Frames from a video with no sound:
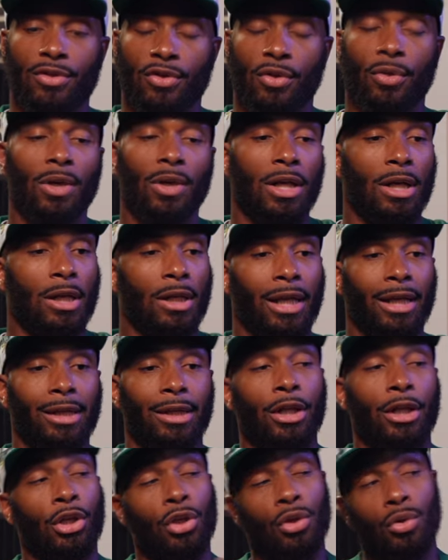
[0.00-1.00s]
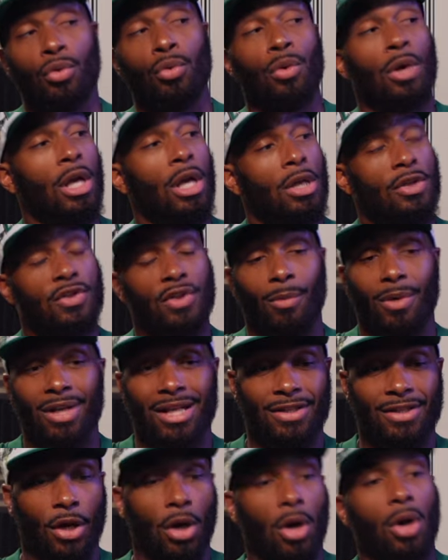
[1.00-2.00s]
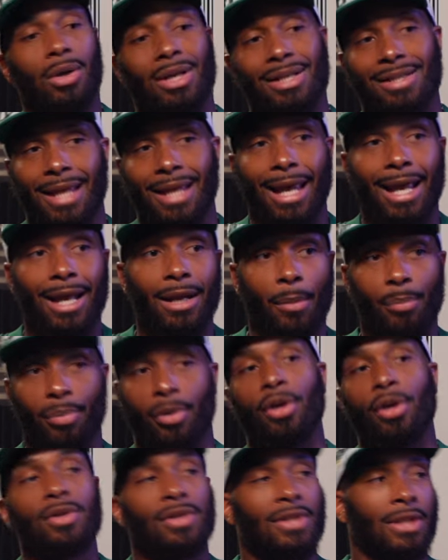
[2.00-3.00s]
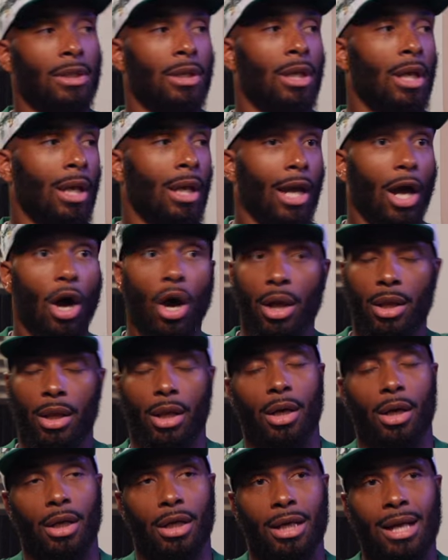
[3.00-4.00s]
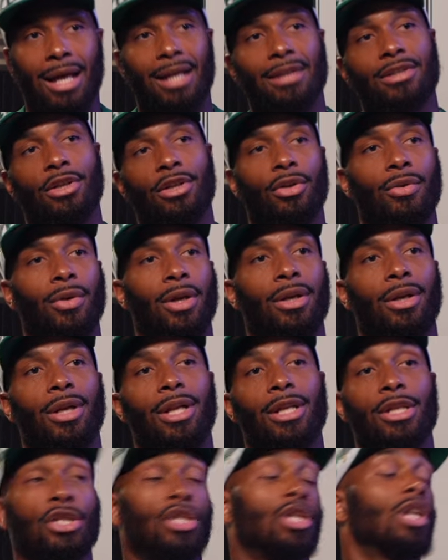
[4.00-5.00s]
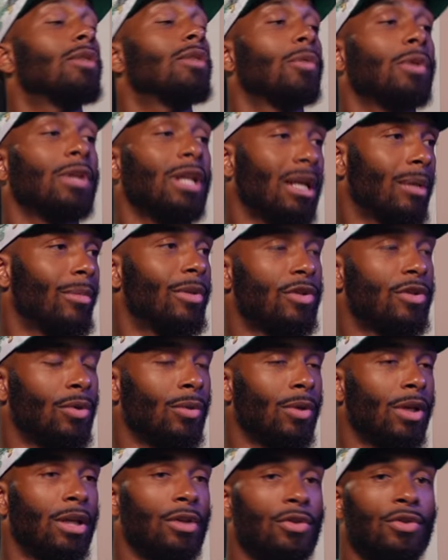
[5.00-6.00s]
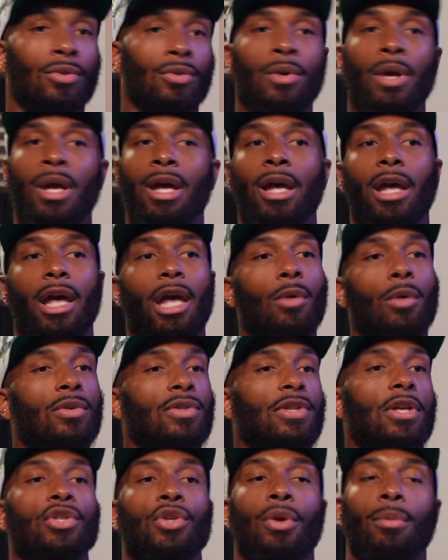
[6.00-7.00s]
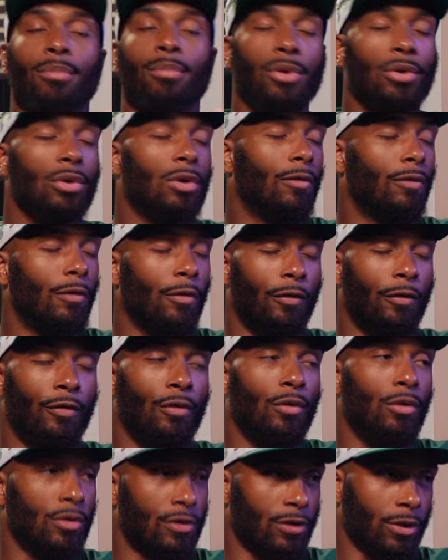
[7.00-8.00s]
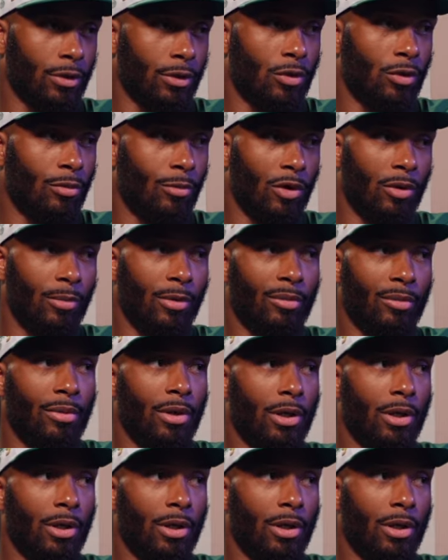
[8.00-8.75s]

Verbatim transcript: tuning in lately. You, someone as an artist and a person, a, a, content creator in general that I've been tuning into. Yeah. It was such a beautiful full circle moment, bro.